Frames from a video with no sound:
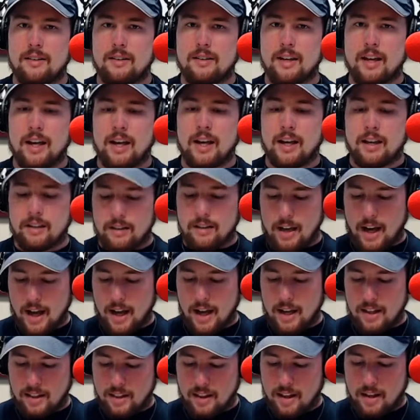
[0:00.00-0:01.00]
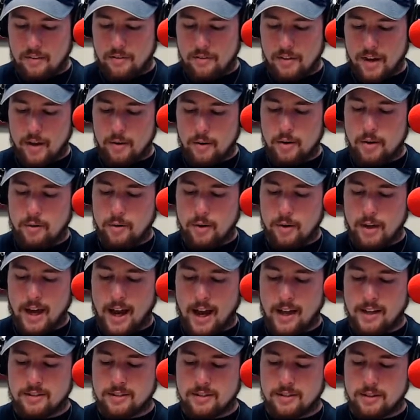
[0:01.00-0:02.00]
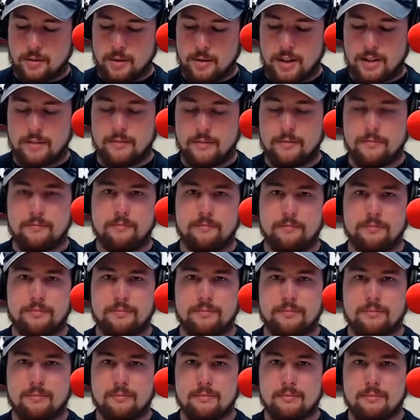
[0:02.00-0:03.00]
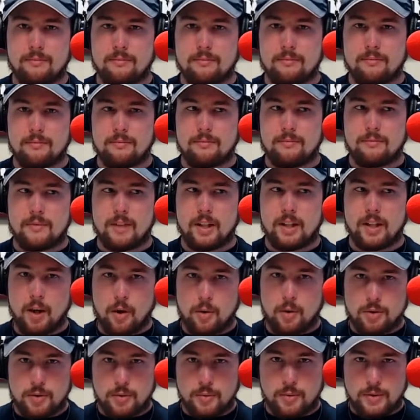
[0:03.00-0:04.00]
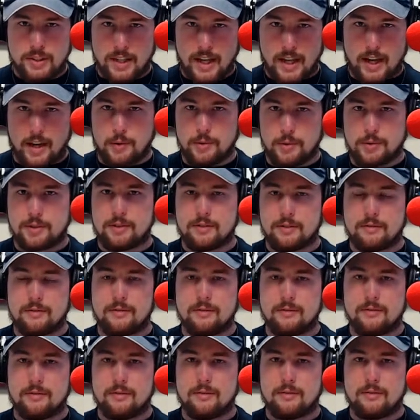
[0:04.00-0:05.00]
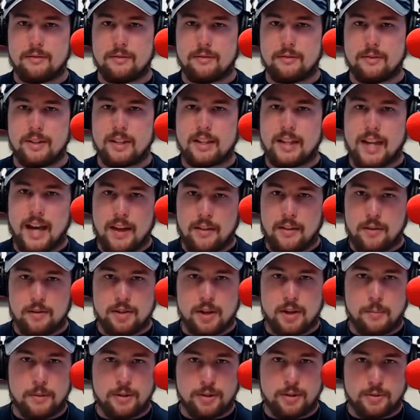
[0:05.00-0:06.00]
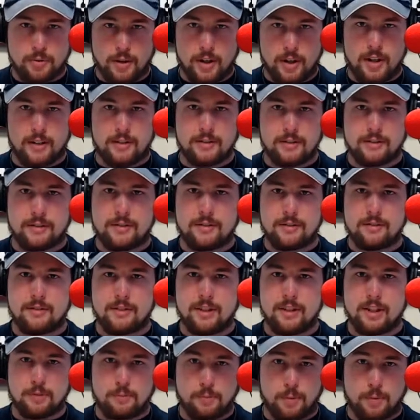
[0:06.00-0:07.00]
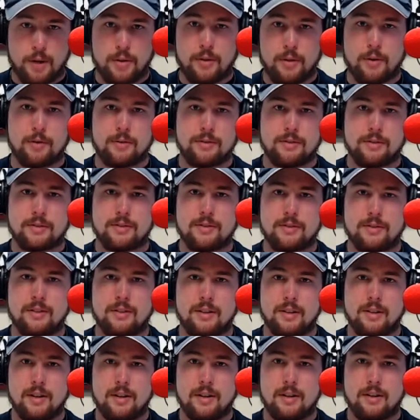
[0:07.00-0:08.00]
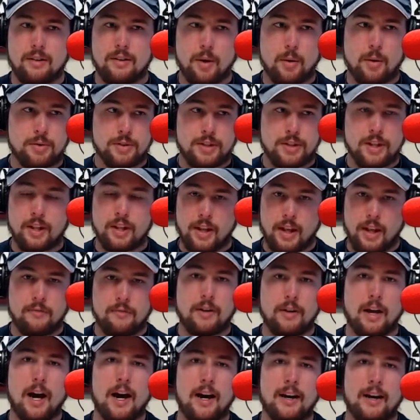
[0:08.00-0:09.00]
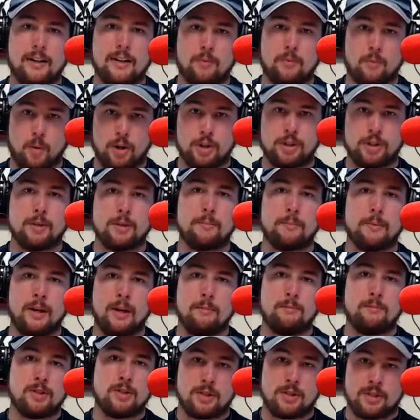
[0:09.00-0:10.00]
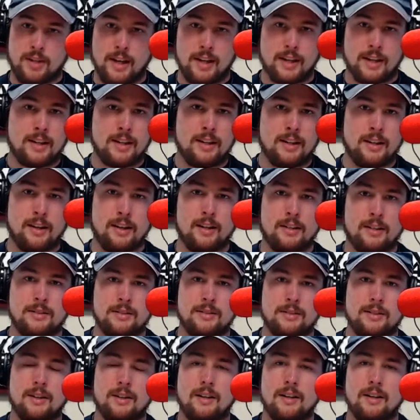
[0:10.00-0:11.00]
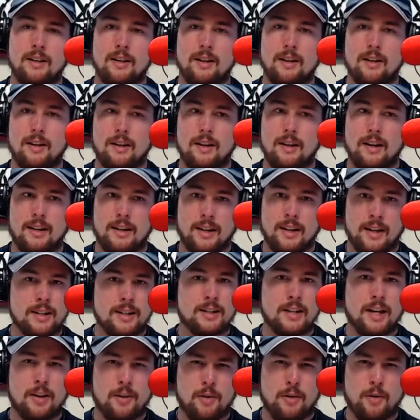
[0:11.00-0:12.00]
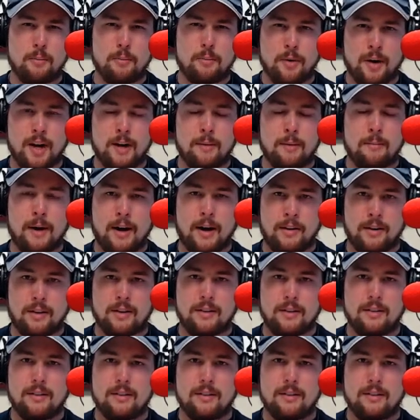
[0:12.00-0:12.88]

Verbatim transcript: And I love how he reacts to it. He goes to his house, he gathers up his friends, his brothers, those that love God and worship him just like he does, and they get together and pray about it.